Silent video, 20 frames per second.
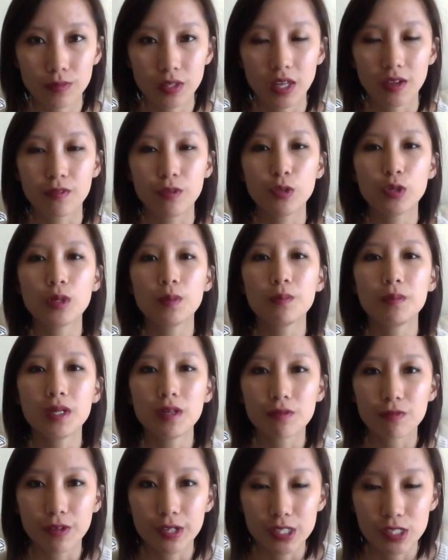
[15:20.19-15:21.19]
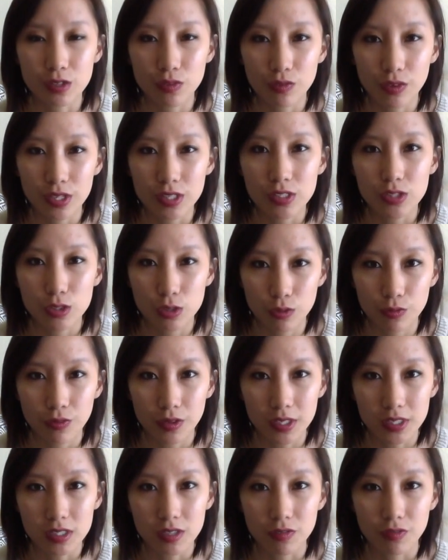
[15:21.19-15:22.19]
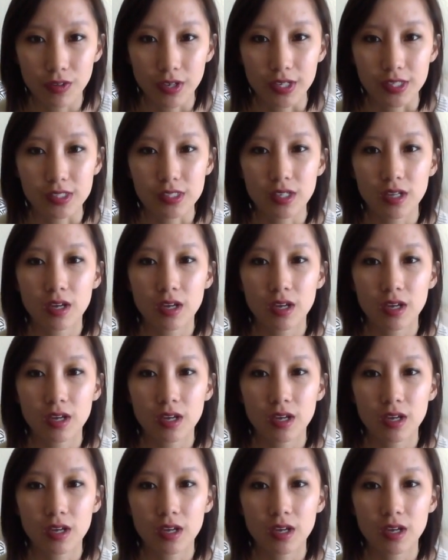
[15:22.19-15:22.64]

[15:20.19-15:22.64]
If you can meet face-to-face, do face-to-face.